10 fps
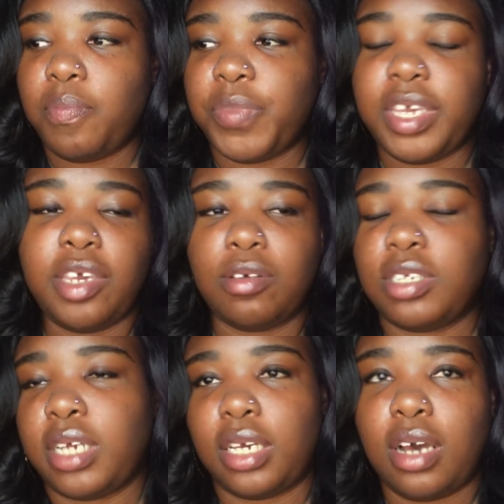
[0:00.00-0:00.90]
heel
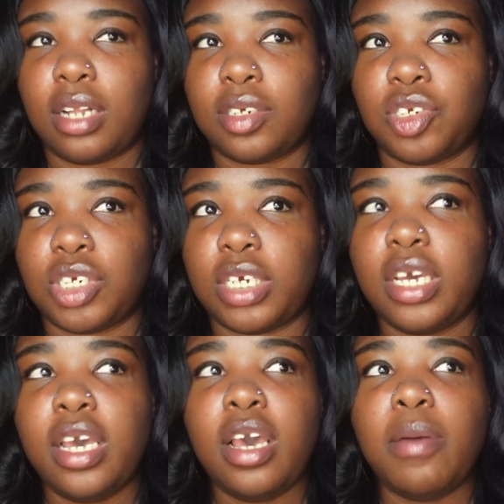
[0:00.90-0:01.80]

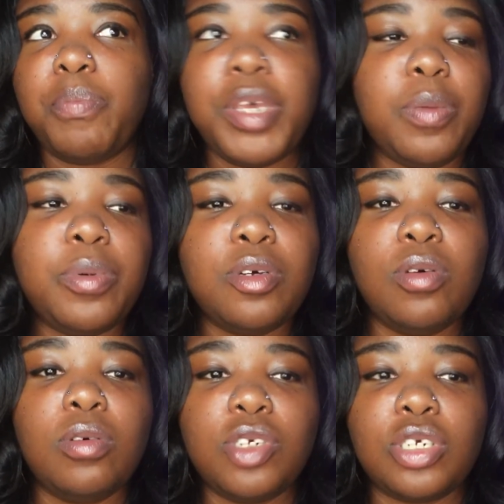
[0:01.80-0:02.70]
psychology.
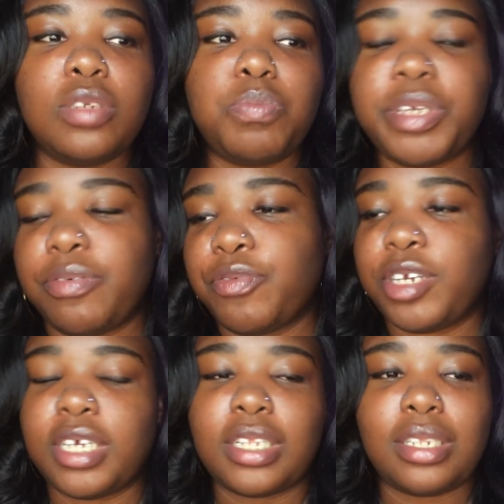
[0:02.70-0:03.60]
People should be
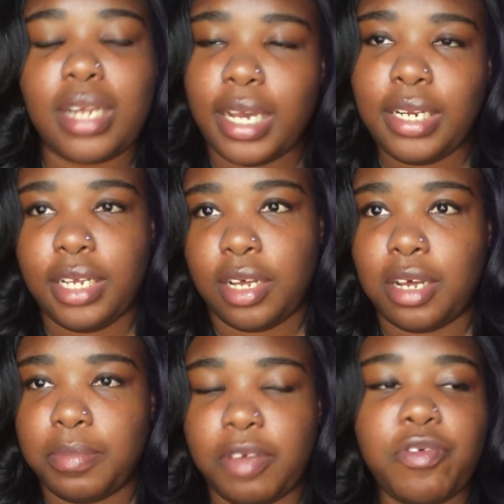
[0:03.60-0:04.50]
freaking lining
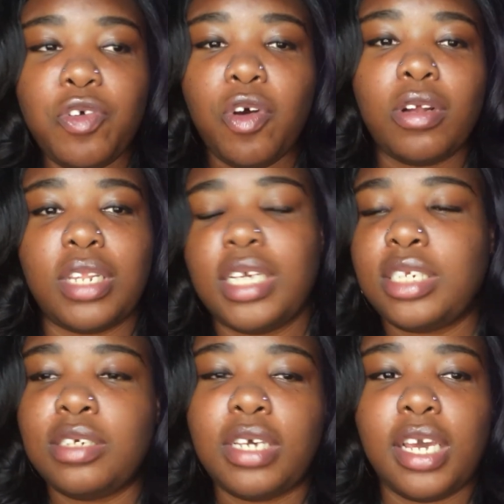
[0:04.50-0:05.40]
up. If you are
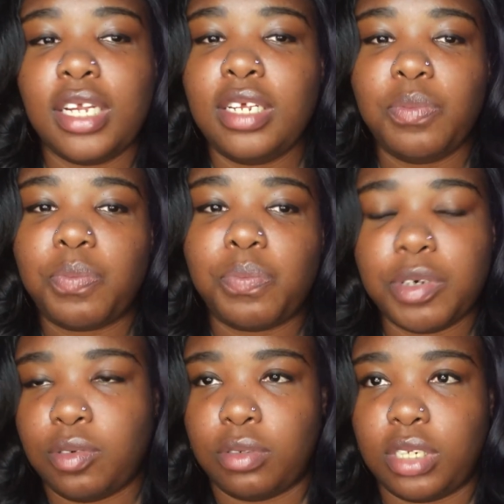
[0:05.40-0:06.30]
lacing any
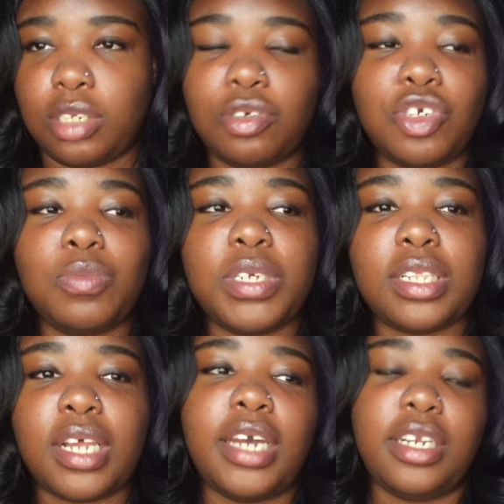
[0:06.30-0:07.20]
boots, you should be
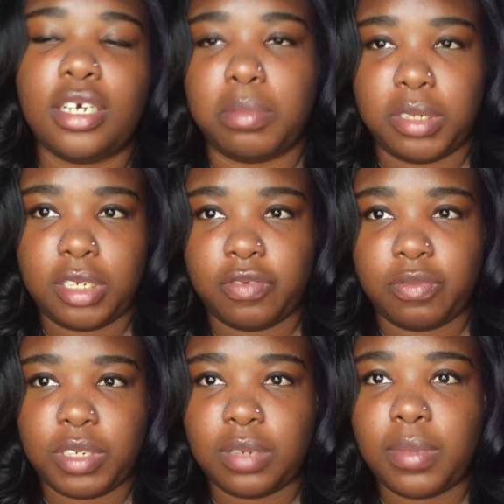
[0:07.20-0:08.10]
lining up to hear
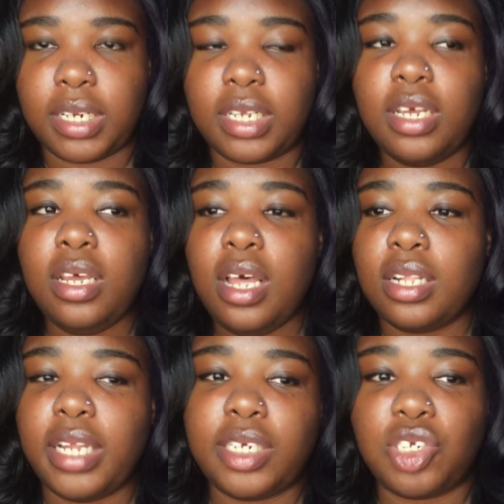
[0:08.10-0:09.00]
from somebody
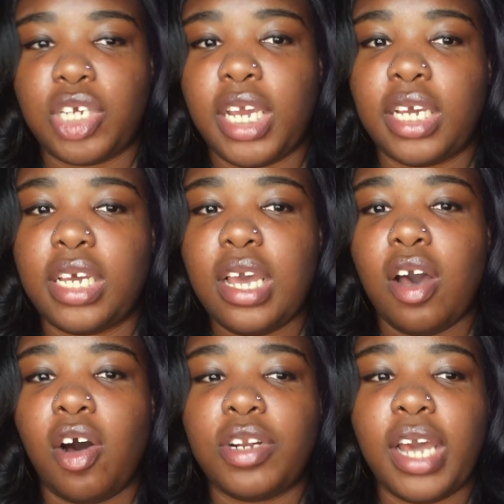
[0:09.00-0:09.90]
like Jake
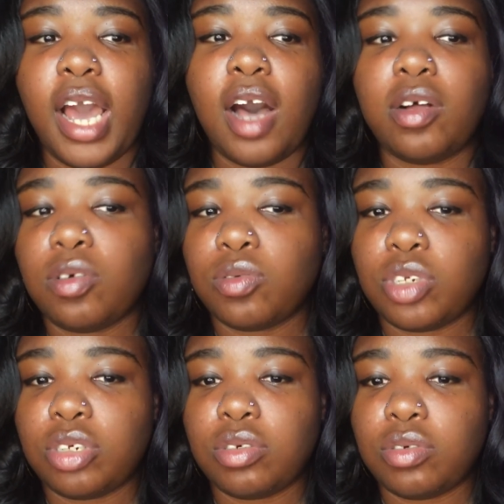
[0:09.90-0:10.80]
on how
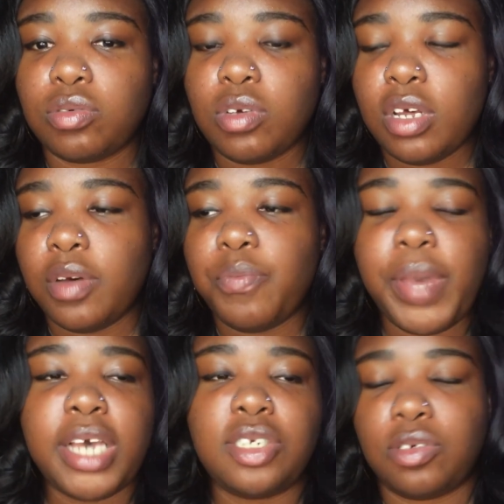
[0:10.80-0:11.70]
to
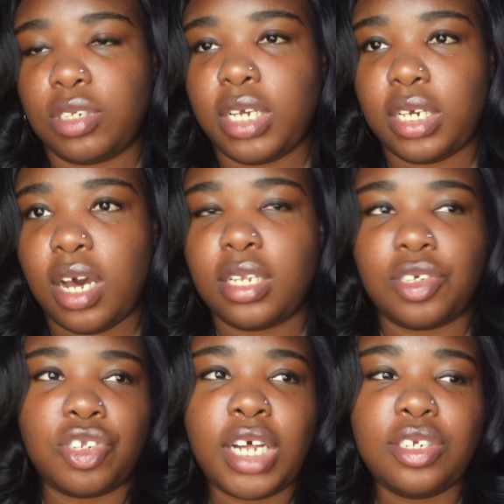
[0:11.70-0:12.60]
master
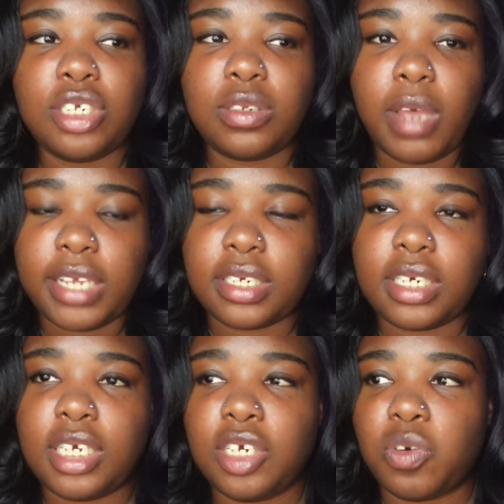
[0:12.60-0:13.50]
psychology, not just as a
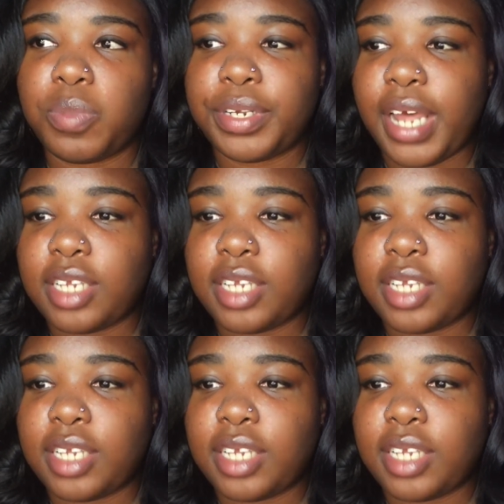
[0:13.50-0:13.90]
heel, but